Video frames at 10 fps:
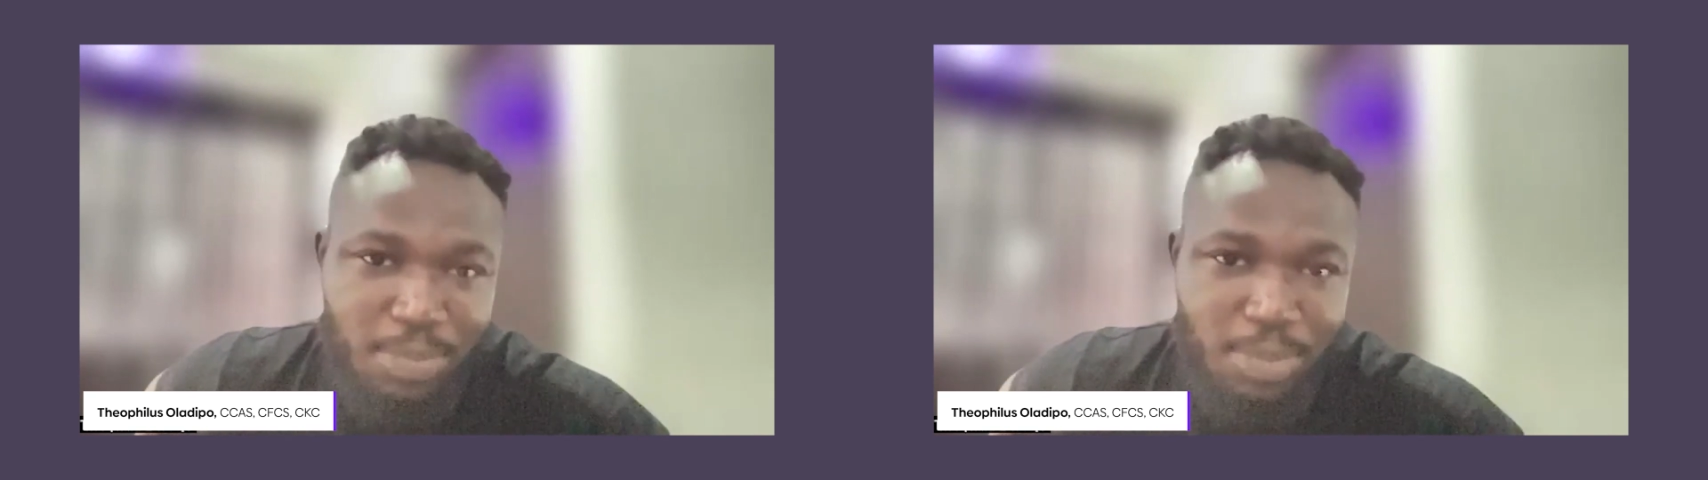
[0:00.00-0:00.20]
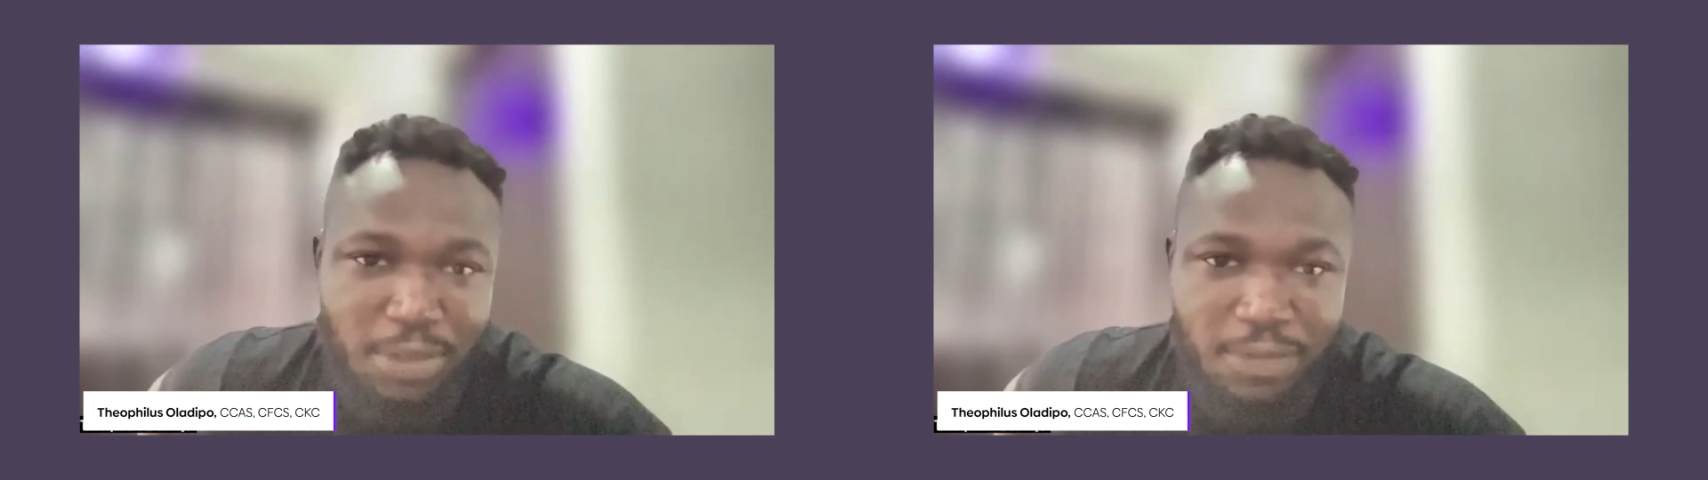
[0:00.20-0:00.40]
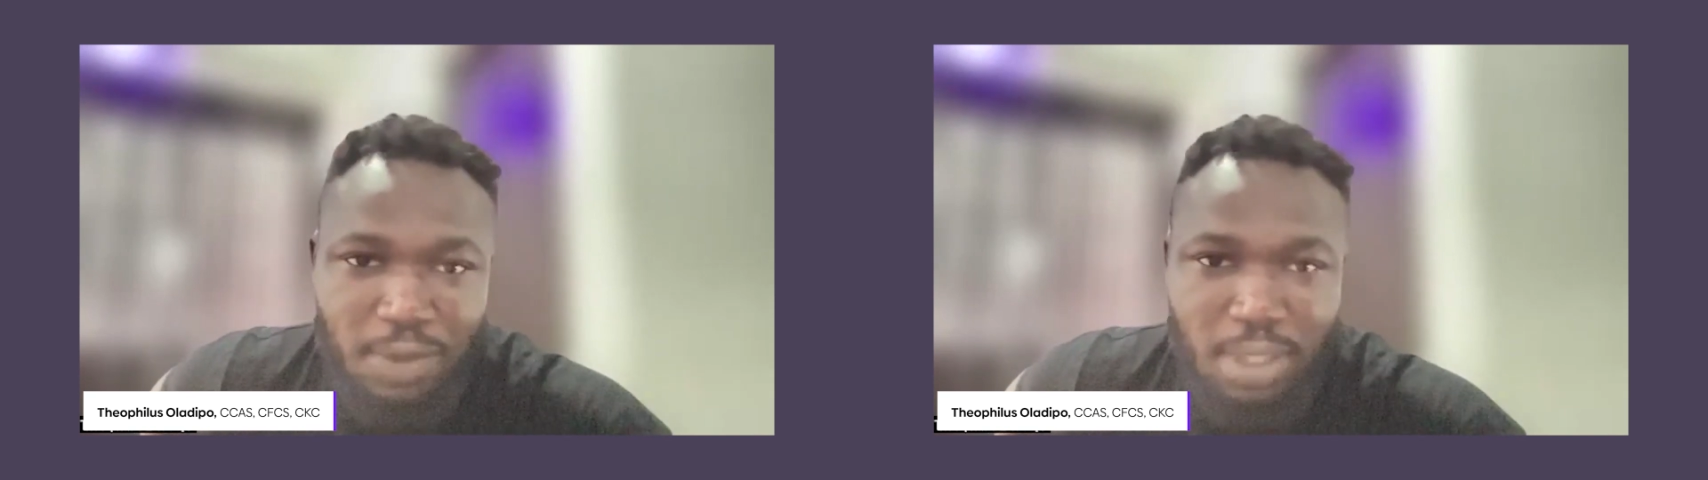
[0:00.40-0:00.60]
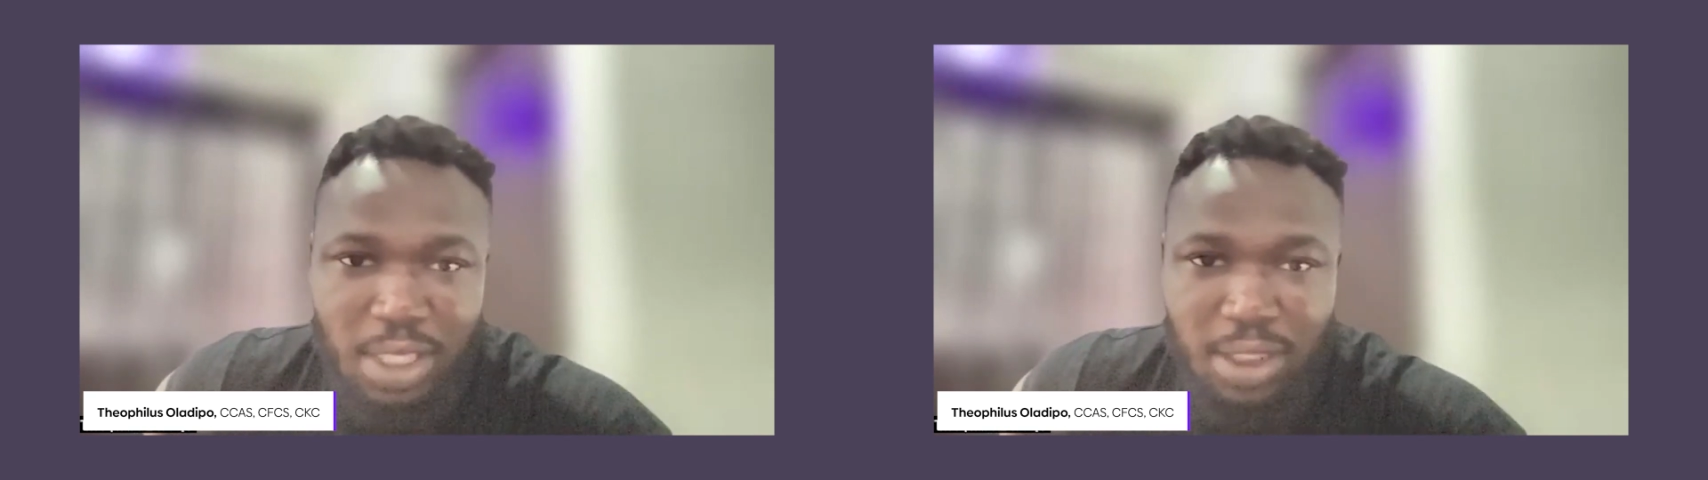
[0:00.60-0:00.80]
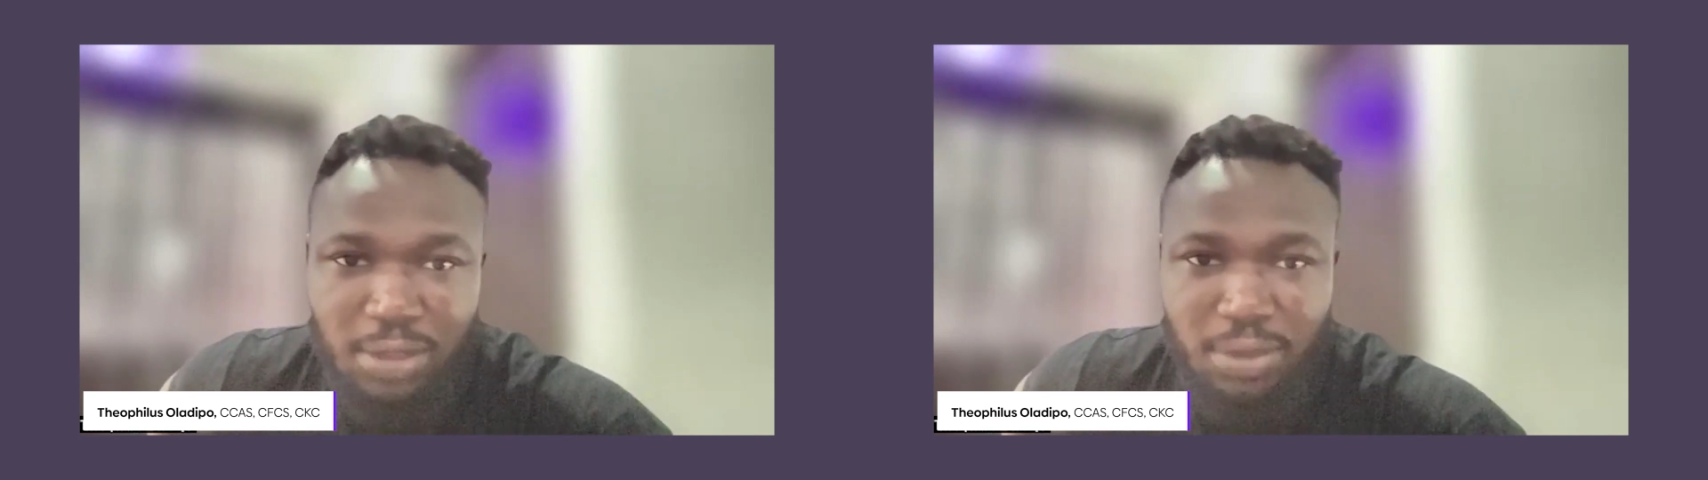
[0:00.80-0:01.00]
big four that
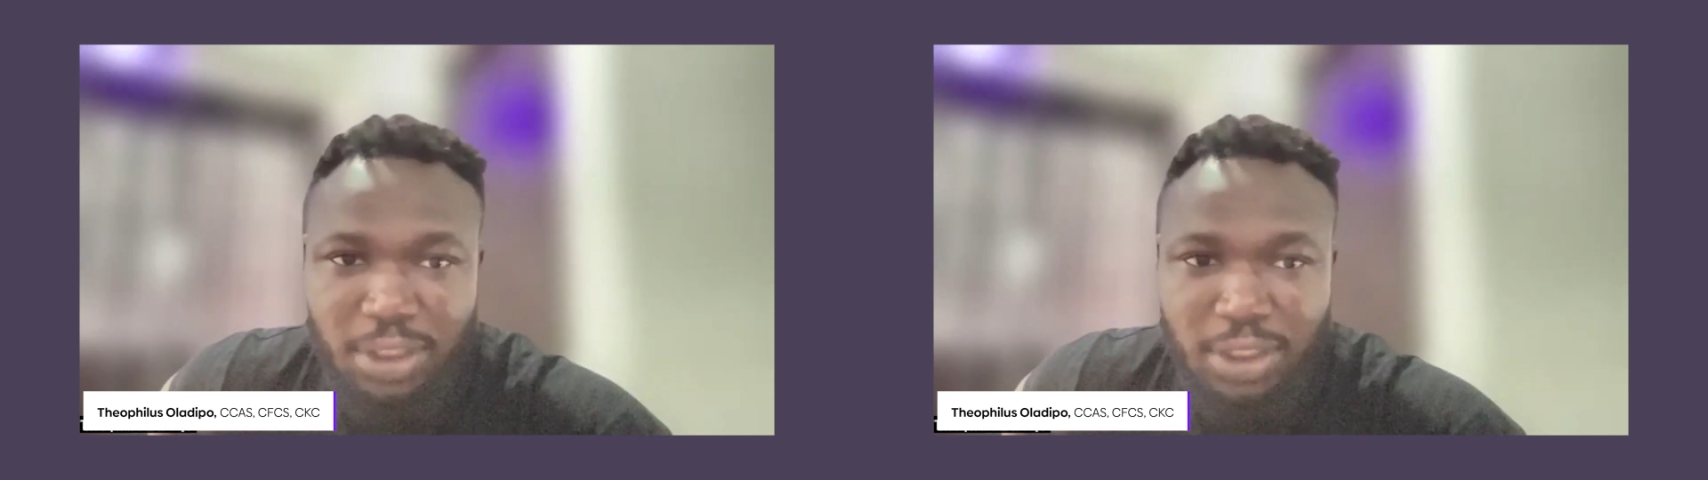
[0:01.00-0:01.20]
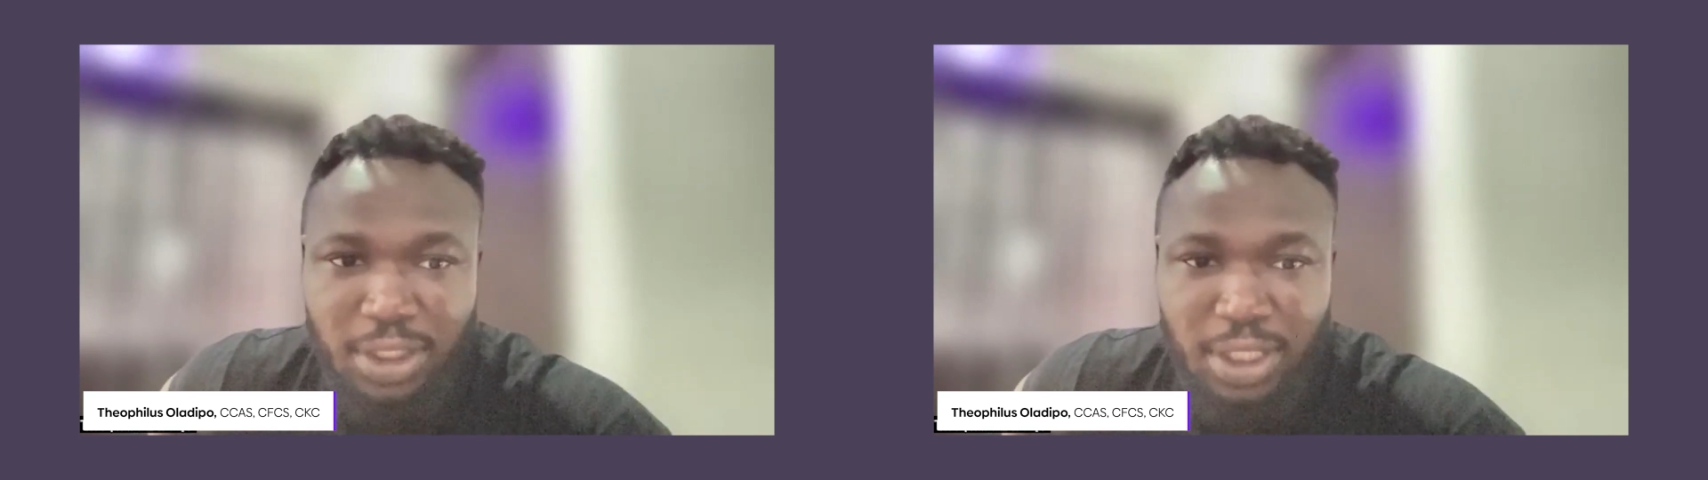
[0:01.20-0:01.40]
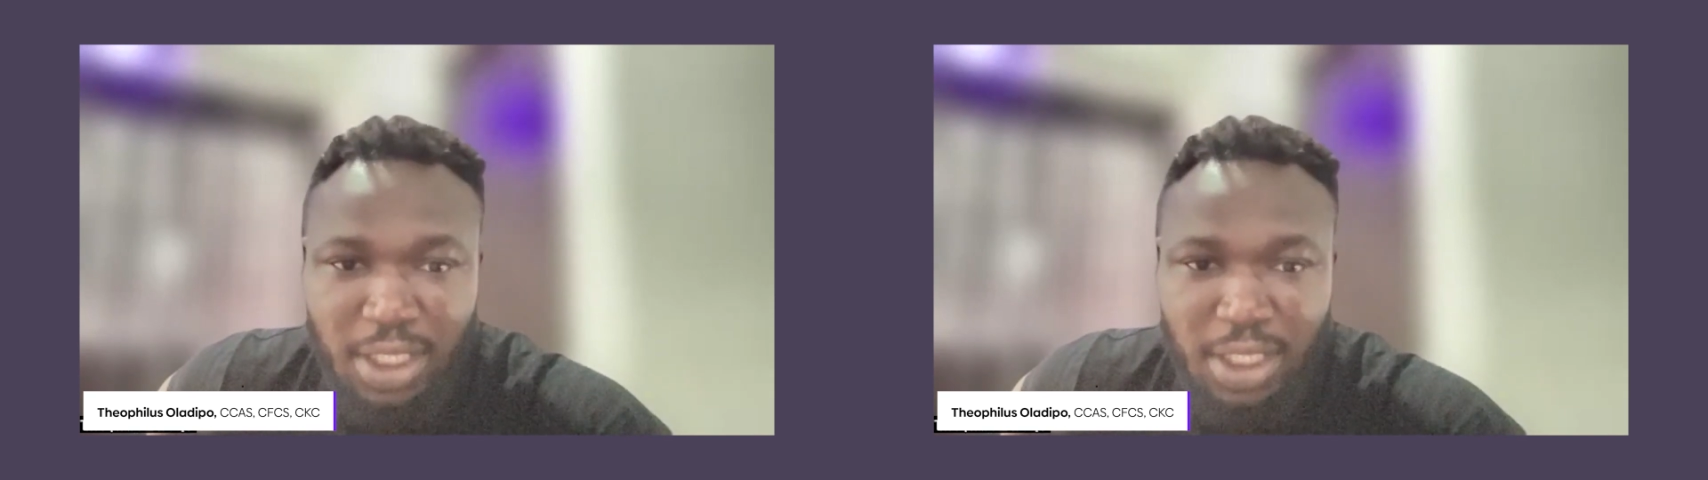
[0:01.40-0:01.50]
are doing